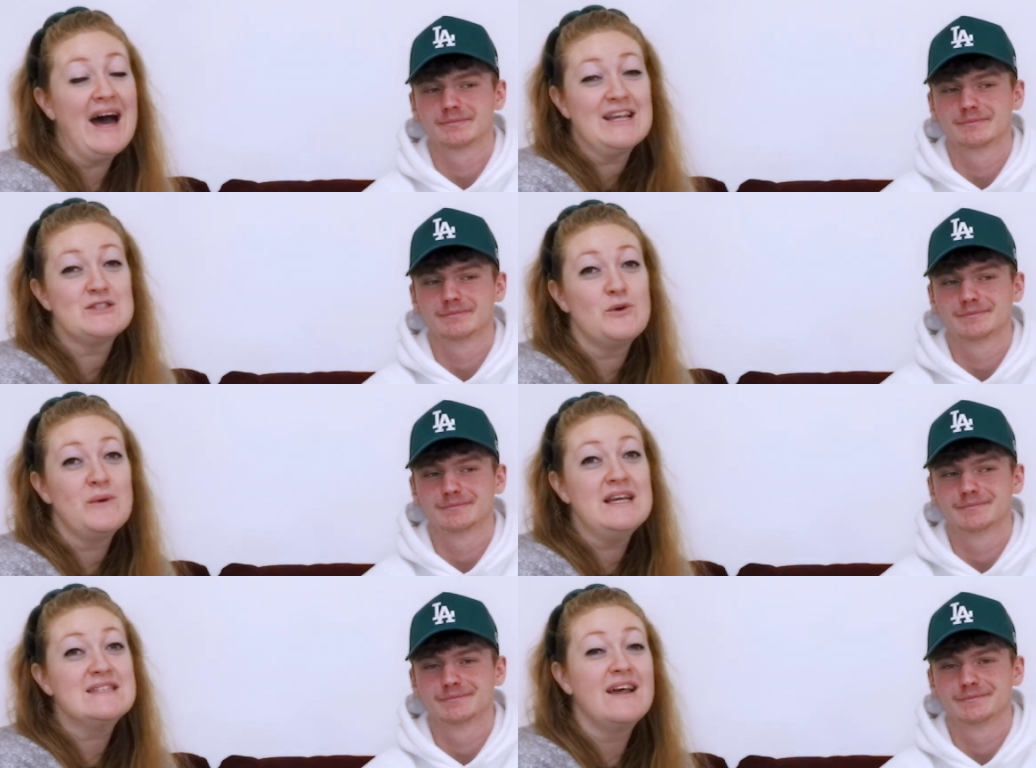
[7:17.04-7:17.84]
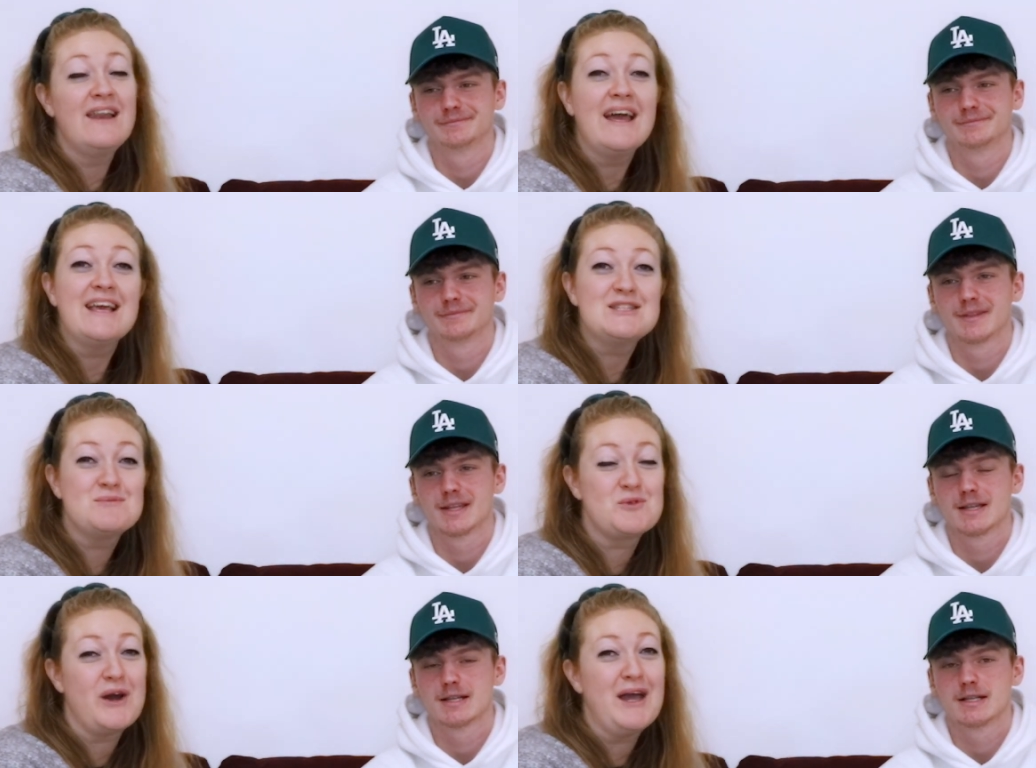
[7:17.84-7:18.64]
Speaker 1: And as always, like,
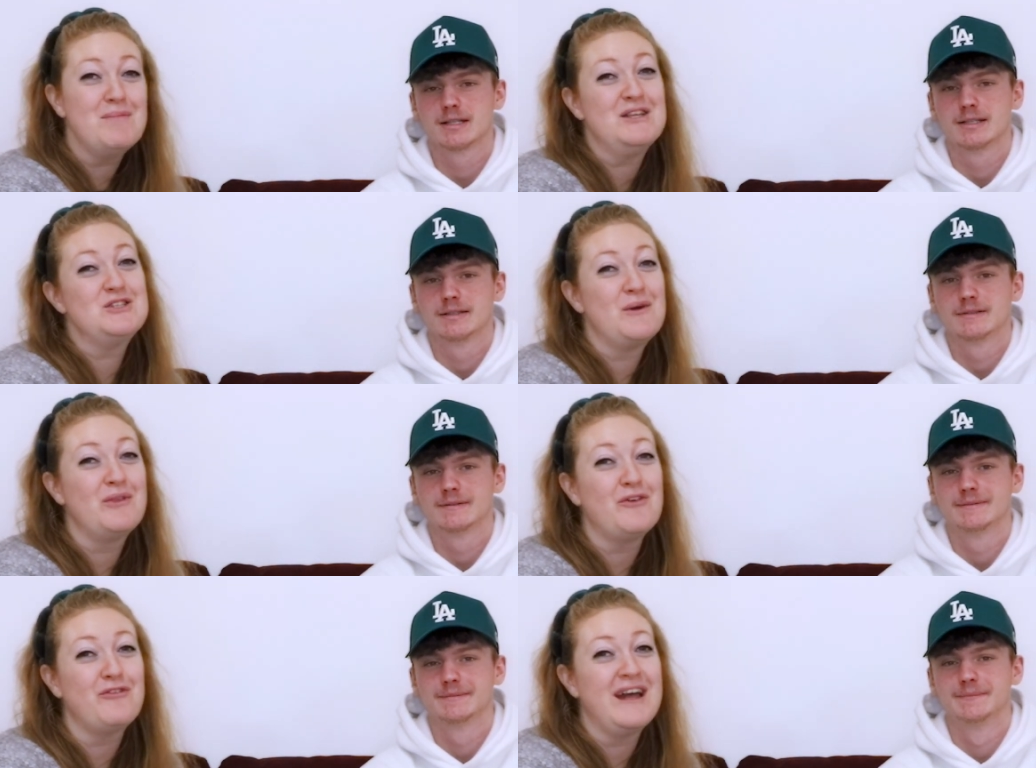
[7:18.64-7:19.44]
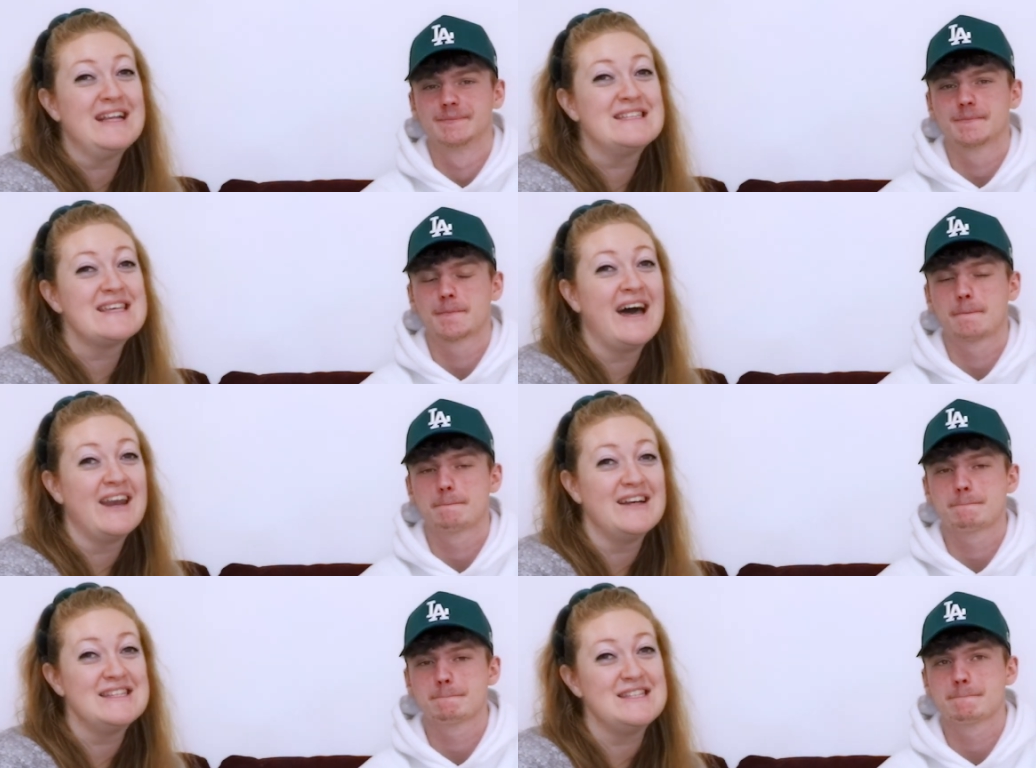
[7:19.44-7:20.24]
subscribe and share with your friends and
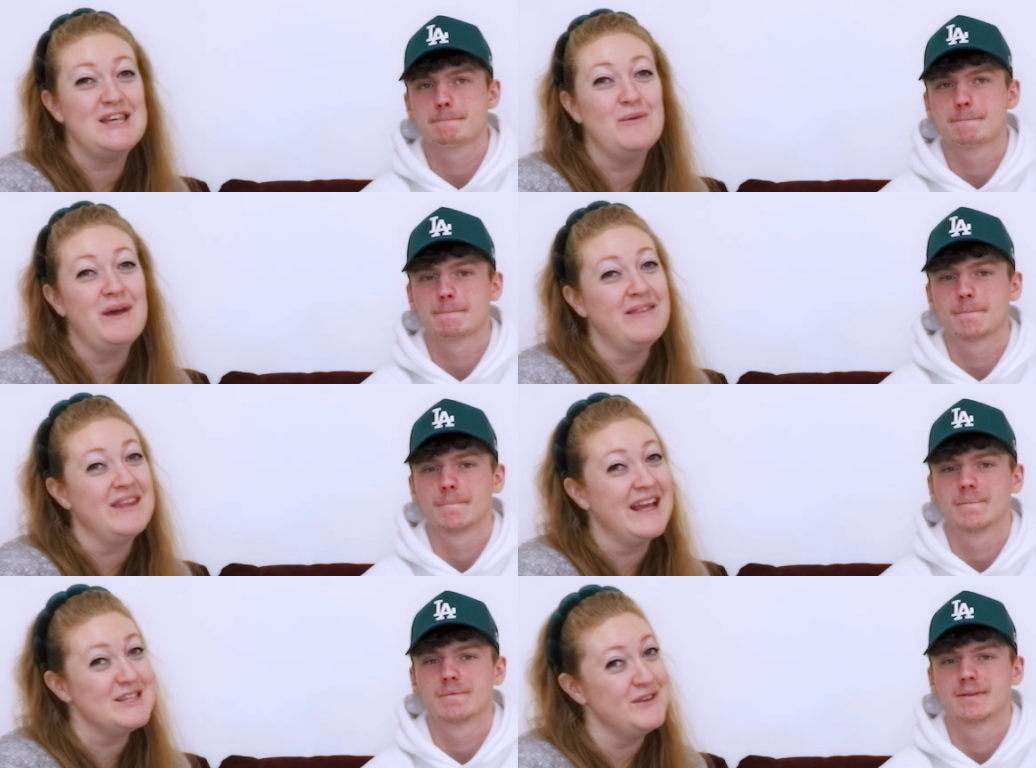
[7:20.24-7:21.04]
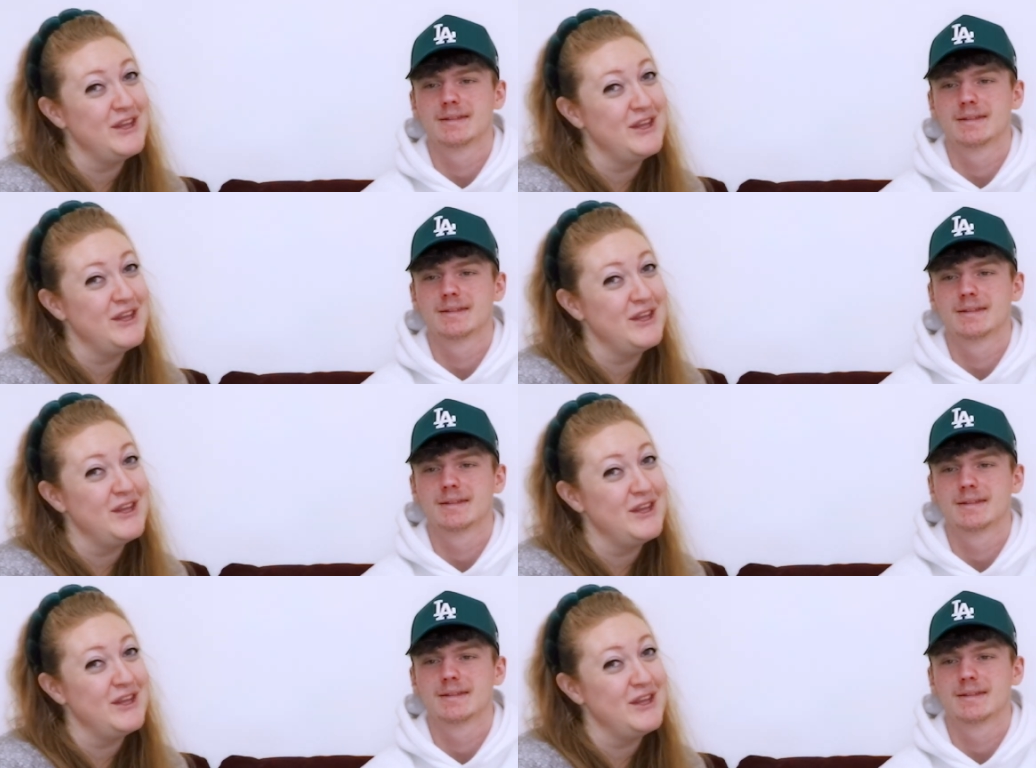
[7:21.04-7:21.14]
I'll see you in the next